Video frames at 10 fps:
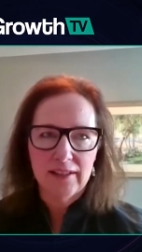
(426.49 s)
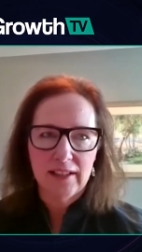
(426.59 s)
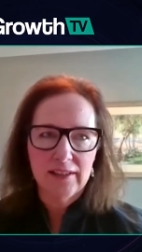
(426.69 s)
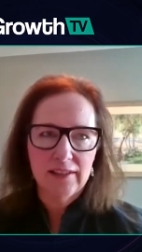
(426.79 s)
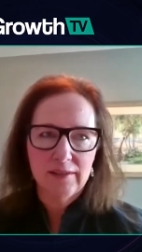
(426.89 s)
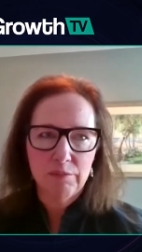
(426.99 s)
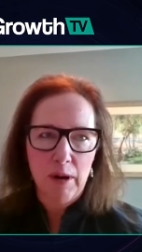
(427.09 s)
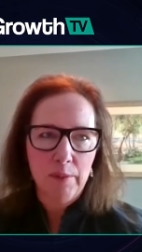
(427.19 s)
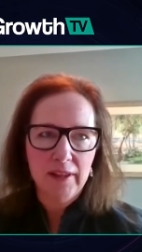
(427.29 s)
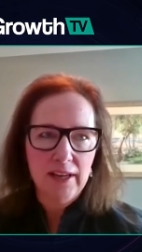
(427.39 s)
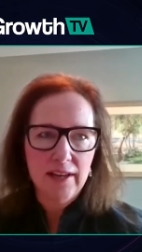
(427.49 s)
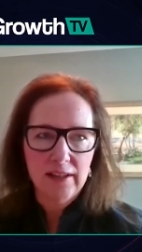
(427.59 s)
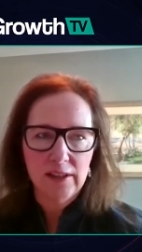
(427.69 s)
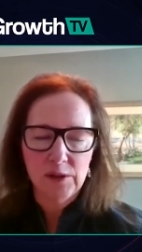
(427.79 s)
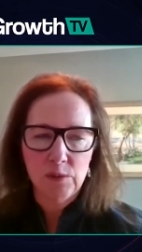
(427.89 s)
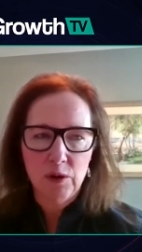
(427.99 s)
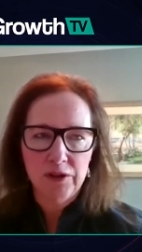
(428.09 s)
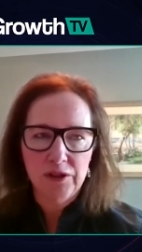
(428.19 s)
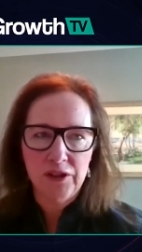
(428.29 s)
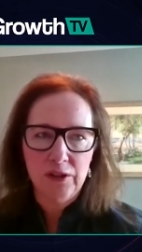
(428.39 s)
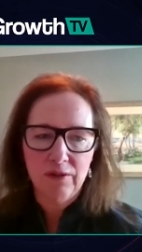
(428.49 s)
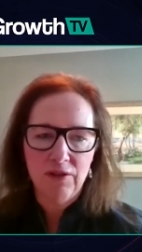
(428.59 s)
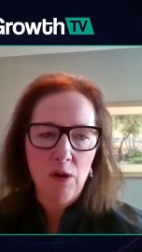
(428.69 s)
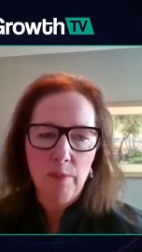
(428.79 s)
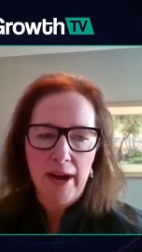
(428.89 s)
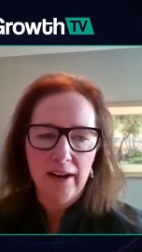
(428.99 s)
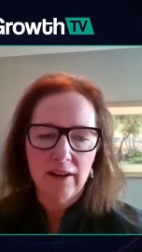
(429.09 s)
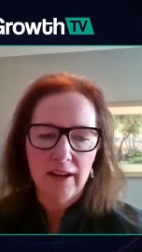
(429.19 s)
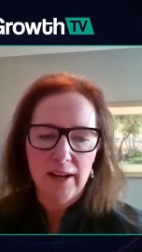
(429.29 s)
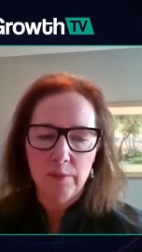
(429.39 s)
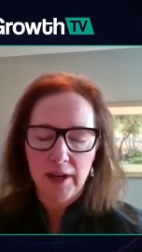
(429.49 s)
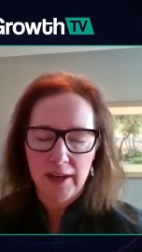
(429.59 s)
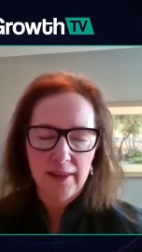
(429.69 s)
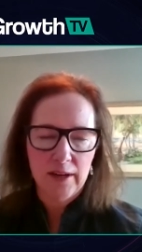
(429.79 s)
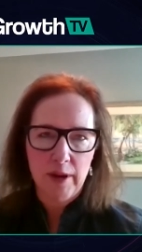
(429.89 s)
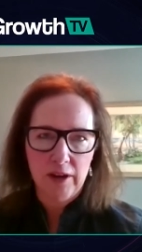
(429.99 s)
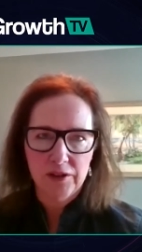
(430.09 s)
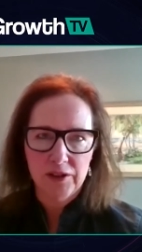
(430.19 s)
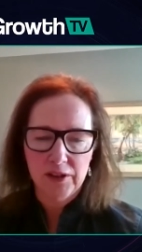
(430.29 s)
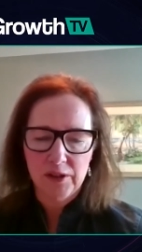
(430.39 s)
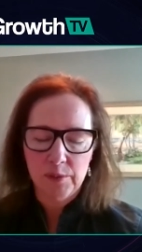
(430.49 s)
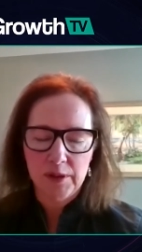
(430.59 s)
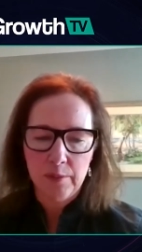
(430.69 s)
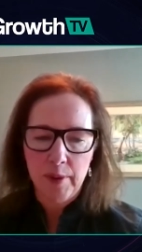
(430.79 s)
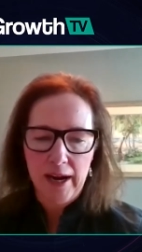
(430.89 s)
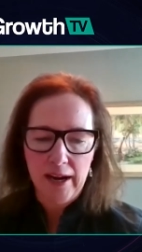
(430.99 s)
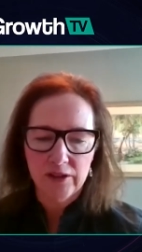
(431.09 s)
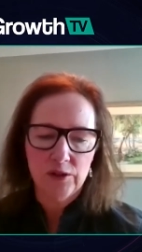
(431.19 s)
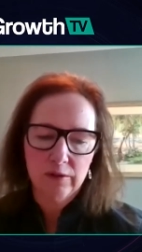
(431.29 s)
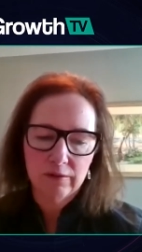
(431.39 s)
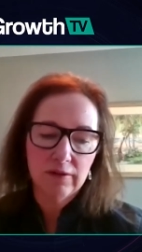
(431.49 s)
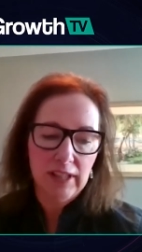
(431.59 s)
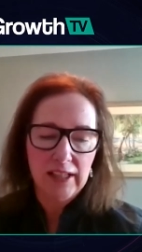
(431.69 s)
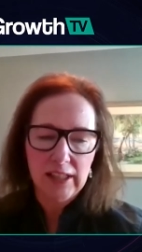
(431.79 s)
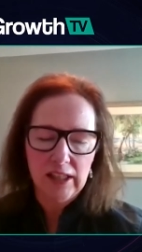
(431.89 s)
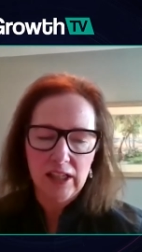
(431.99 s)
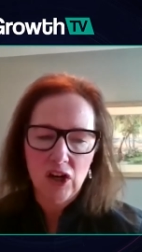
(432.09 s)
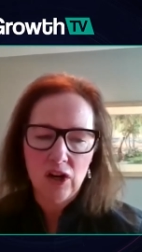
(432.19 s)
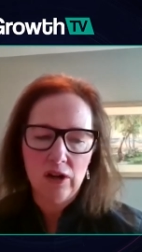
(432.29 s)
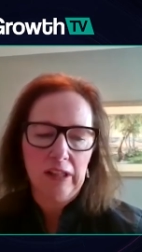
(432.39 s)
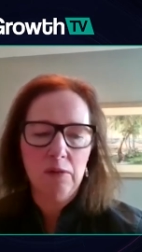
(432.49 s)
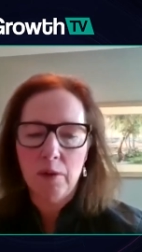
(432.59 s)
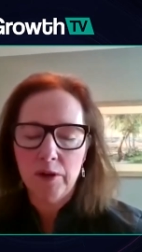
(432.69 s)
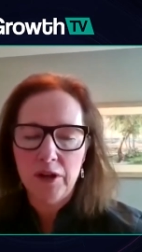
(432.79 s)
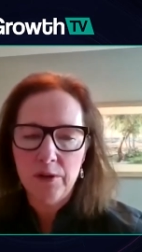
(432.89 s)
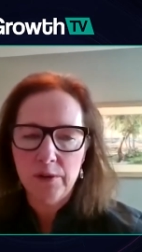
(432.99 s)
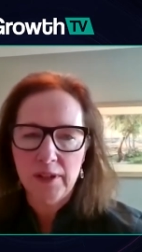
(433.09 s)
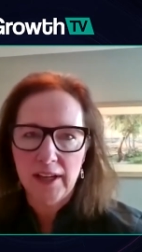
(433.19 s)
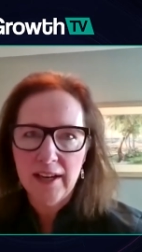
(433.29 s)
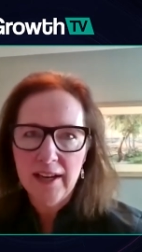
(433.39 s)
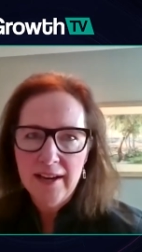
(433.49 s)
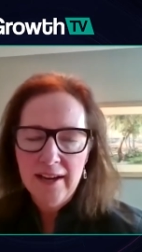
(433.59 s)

And that's probably the easiest word to fall back on when I think about our systems in the past or technically currently what we're using.